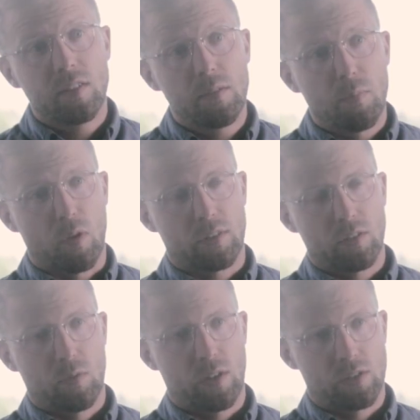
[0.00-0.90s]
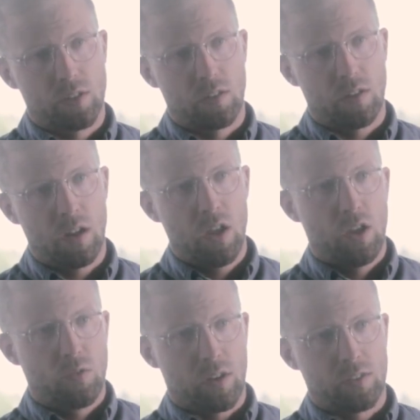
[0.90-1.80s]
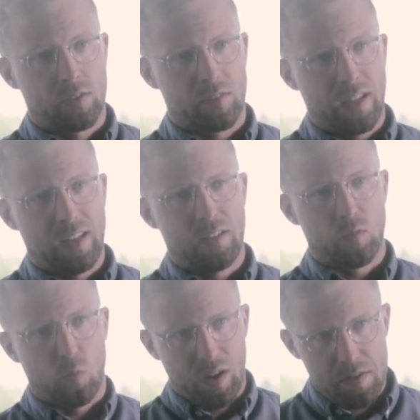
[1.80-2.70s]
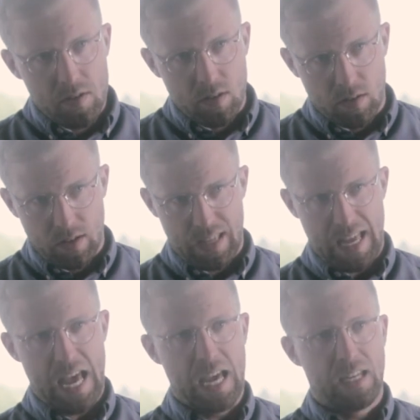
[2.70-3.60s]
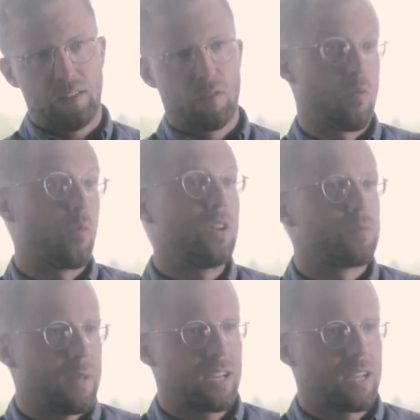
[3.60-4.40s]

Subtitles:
is an important question to understand whether and through which